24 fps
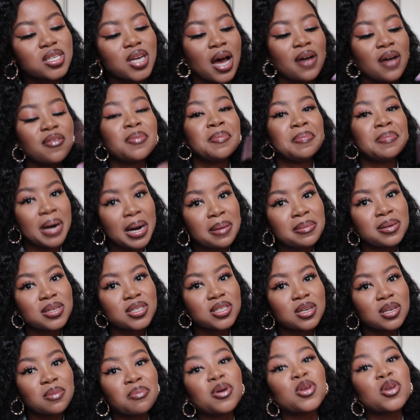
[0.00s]
I haven't published
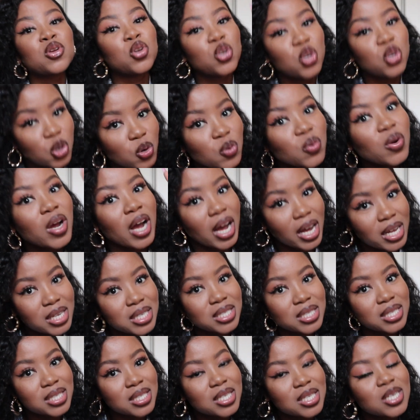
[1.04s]
it, but you guys